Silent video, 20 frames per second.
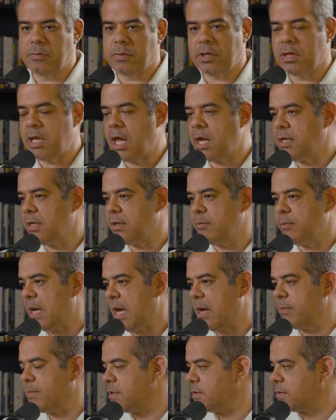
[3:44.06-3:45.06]
London
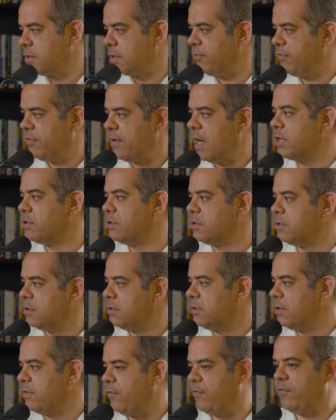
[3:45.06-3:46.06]
Baptist
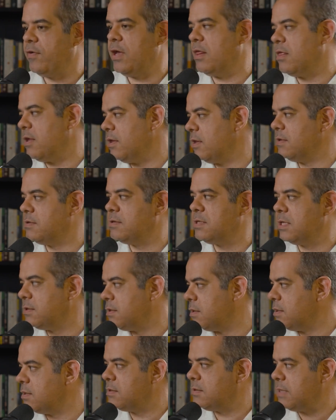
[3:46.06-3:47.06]
Confession, the fifth and the
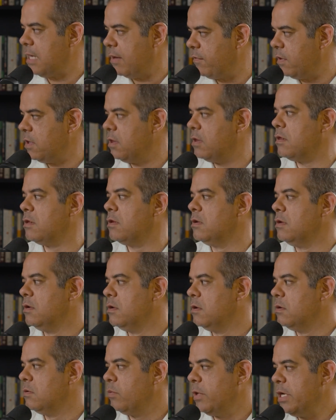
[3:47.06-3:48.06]
sixth and the 7th mm -hmm.
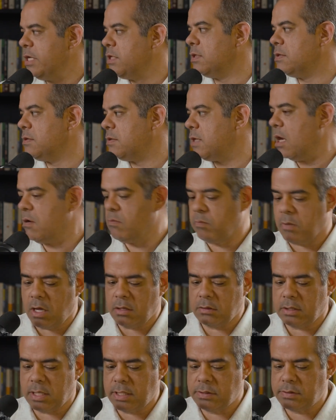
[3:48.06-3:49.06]
We just said,
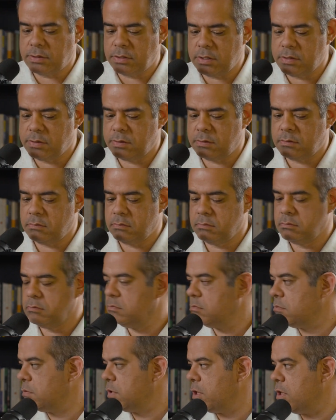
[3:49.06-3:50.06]
well, let's just
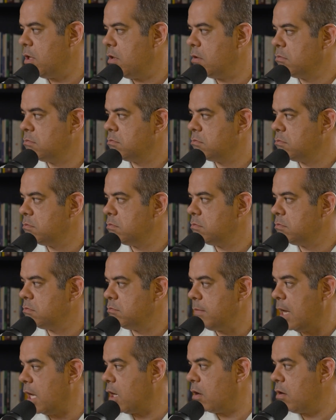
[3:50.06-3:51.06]
you know yeah.
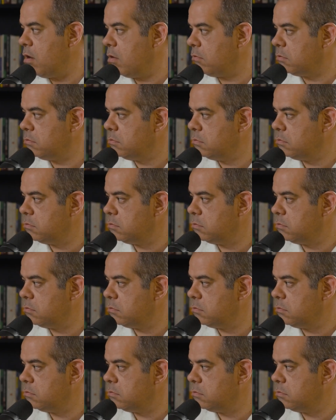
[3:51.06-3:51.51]
make our own.